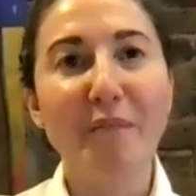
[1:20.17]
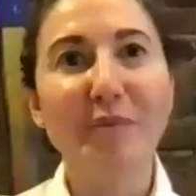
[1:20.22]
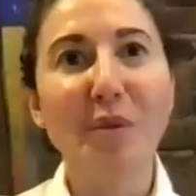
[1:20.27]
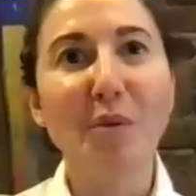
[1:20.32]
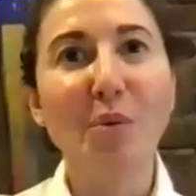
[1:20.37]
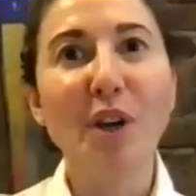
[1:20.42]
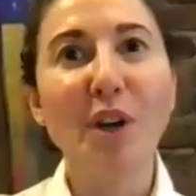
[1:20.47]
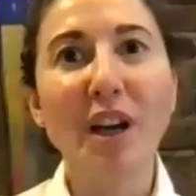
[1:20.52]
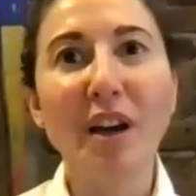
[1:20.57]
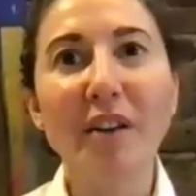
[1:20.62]

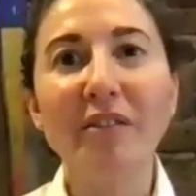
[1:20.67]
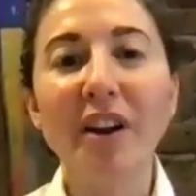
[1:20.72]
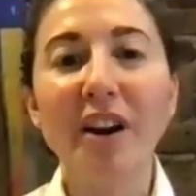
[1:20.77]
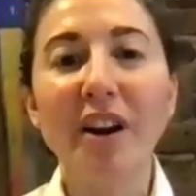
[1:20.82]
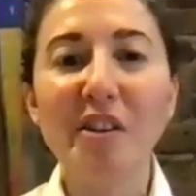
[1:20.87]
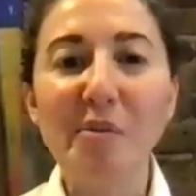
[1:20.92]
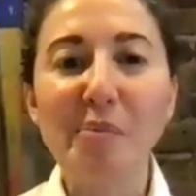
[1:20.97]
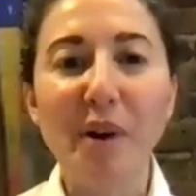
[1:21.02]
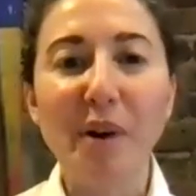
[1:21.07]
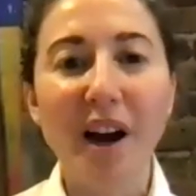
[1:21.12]
We are
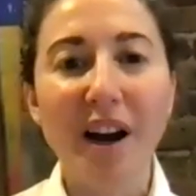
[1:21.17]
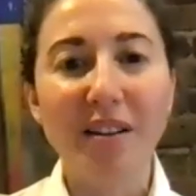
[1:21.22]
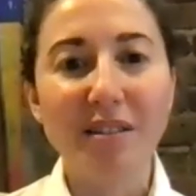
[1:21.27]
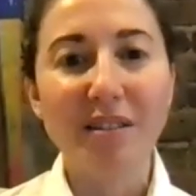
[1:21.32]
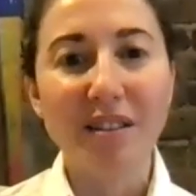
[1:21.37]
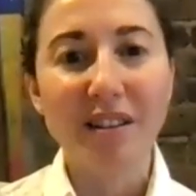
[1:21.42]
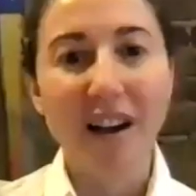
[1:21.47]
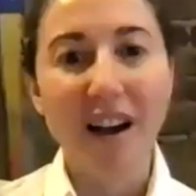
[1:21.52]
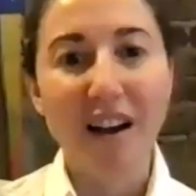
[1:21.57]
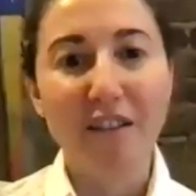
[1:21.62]
very proud
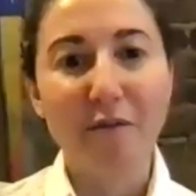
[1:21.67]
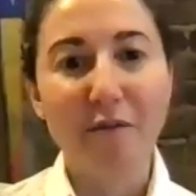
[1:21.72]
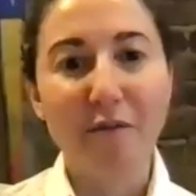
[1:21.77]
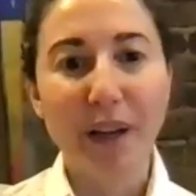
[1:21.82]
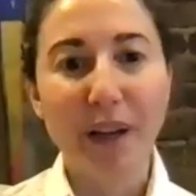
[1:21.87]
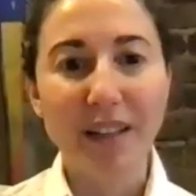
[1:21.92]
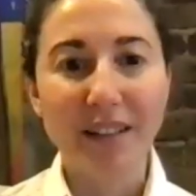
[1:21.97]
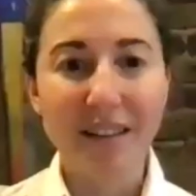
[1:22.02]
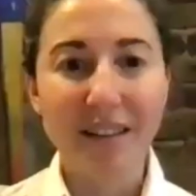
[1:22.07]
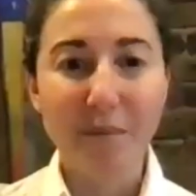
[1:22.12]
to have
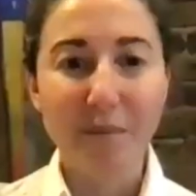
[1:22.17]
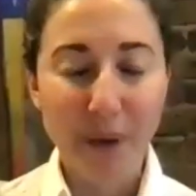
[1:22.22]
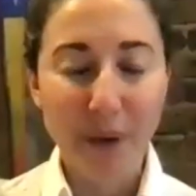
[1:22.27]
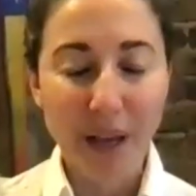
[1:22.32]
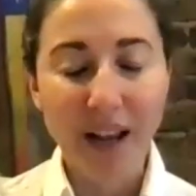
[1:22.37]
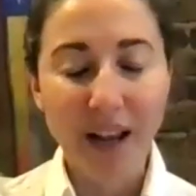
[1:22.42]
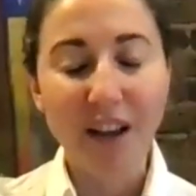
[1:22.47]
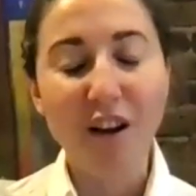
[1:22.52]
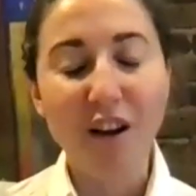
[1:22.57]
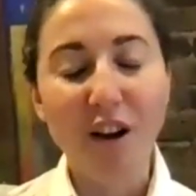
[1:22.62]
Bain
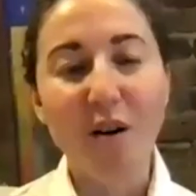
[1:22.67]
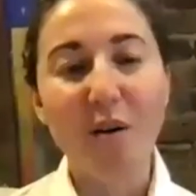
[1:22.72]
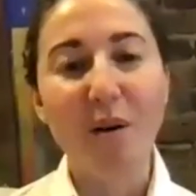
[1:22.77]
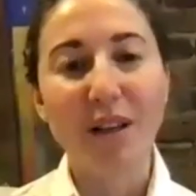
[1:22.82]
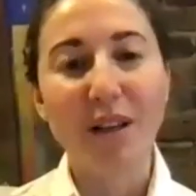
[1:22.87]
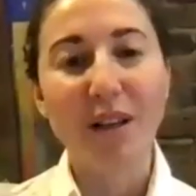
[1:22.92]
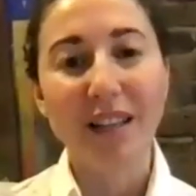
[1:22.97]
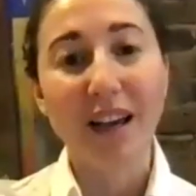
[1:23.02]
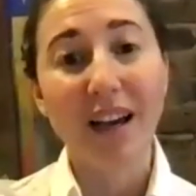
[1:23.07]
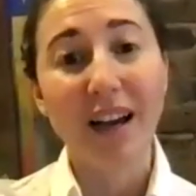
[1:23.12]
& Co
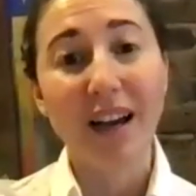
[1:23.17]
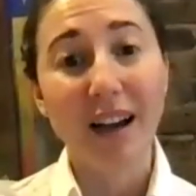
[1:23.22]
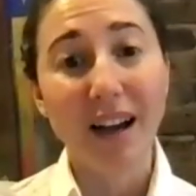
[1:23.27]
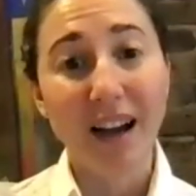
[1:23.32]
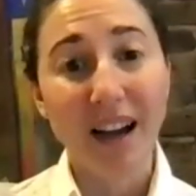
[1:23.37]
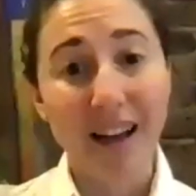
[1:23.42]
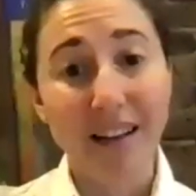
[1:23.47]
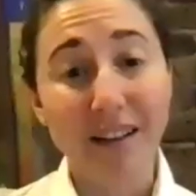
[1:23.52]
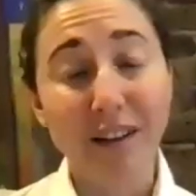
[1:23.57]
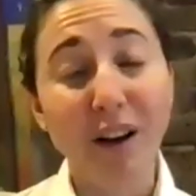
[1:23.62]
as
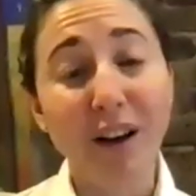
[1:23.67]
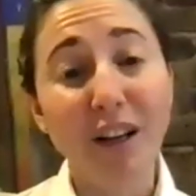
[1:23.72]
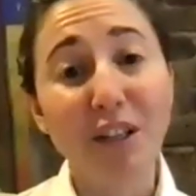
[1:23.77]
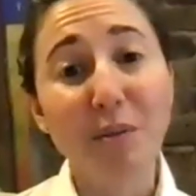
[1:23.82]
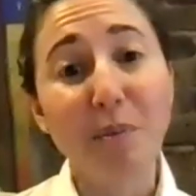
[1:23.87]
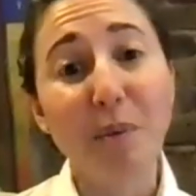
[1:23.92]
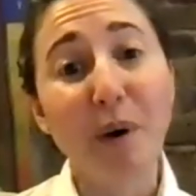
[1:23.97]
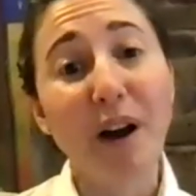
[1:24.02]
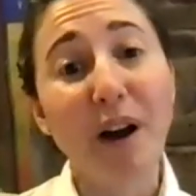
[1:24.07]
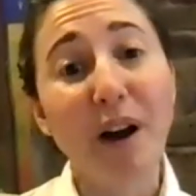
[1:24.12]
a
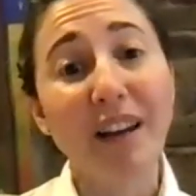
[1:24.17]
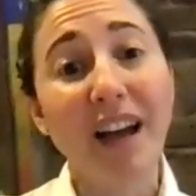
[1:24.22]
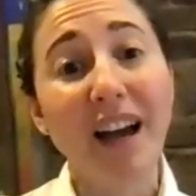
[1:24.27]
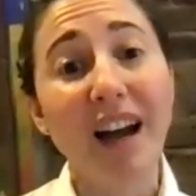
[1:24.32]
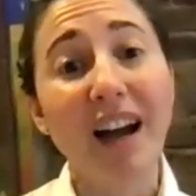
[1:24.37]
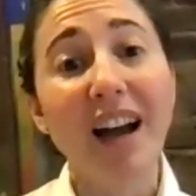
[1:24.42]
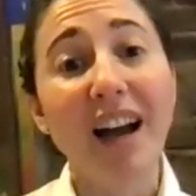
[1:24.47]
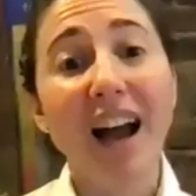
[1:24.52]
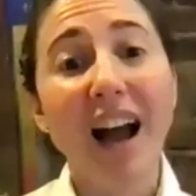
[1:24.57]
knowledge partner,